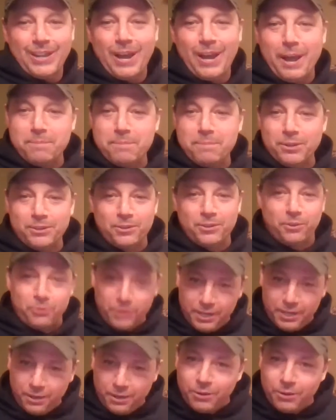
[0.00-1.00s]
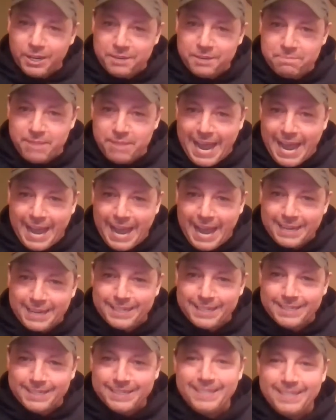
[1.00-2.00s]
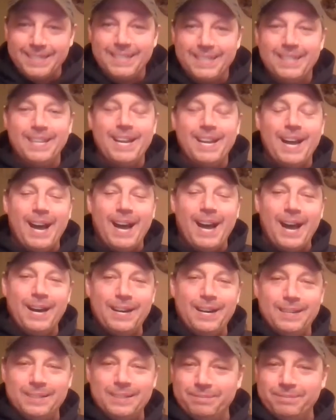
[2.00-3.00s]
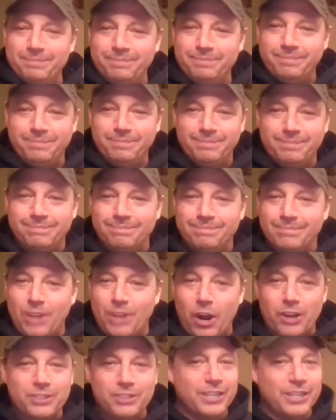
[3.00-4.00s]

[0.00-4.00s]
put the real one back. Okay. Arctic